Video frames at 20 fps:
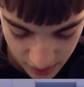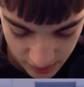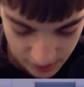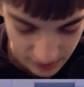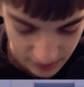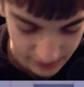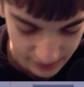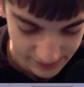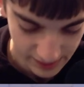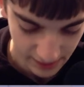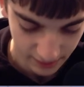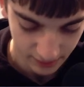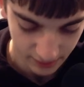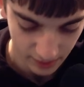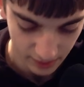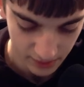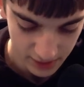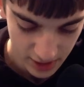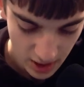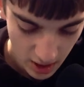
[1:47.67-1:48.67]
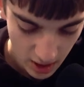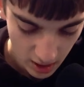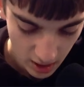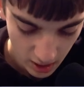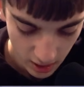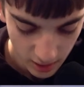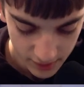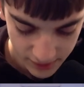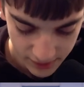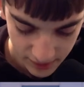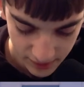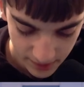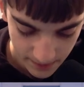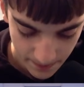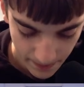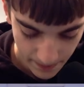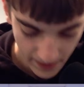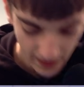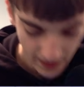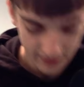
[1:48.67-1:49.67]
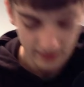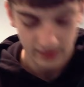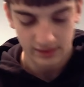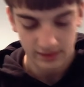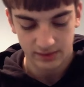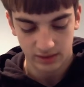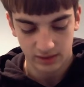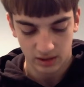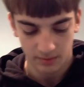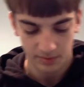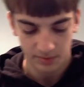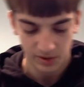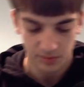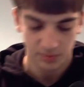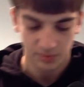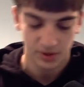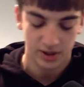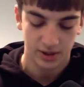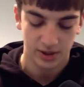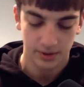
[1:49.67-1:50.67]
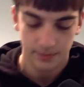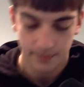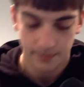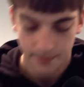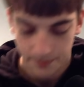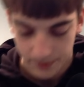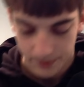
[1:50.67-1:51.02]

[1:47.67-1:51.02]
he's got throwers. Honestly, I think this comp is pretty good.